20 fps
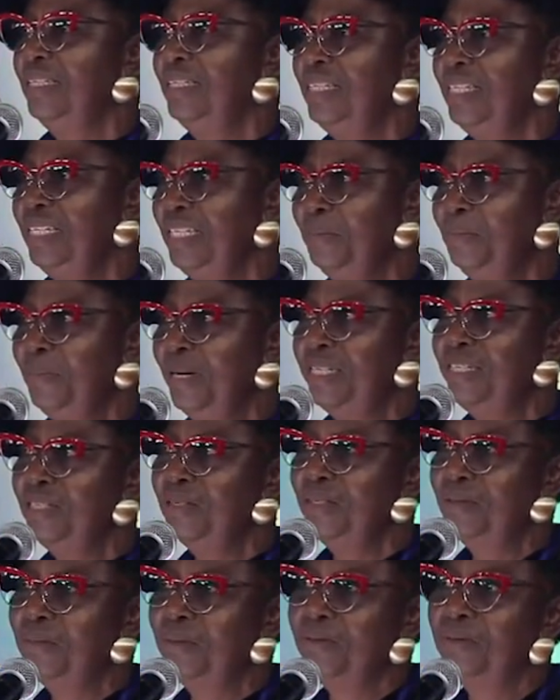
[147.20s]
the
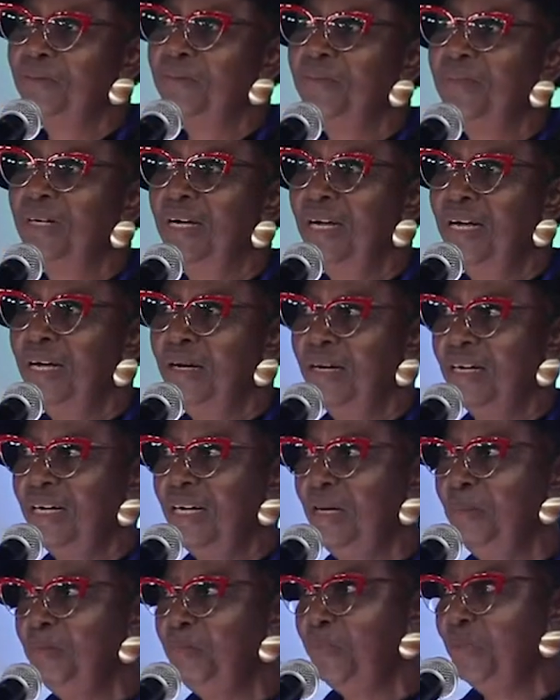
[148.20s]

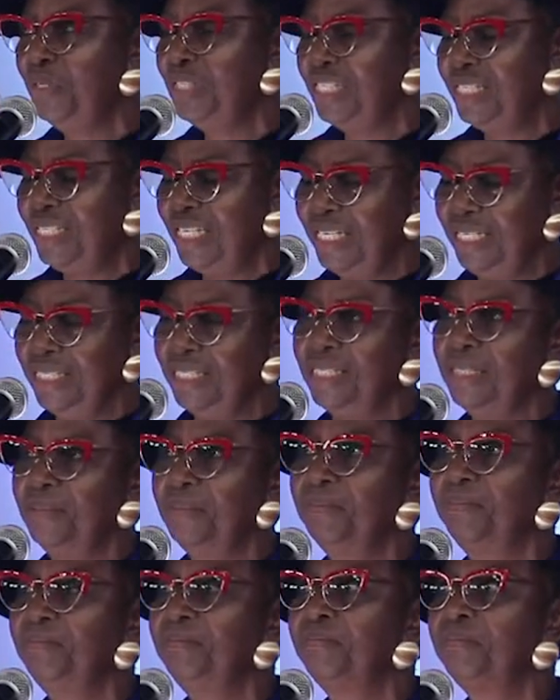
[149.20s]
campus state.
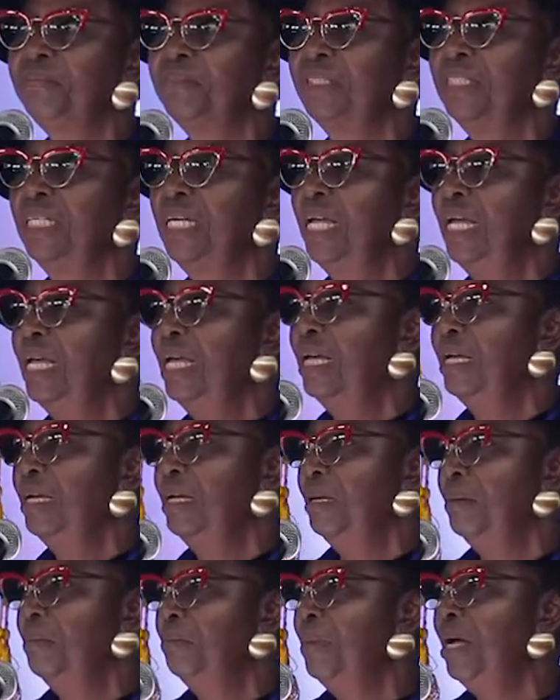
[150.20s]

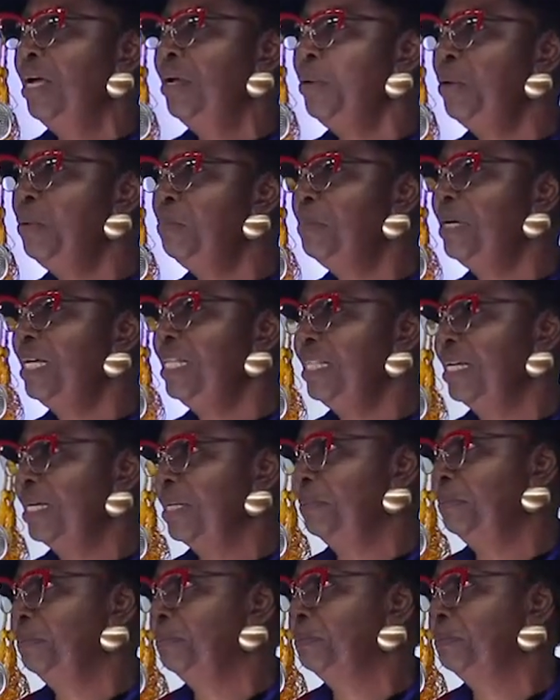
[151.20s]
My own mother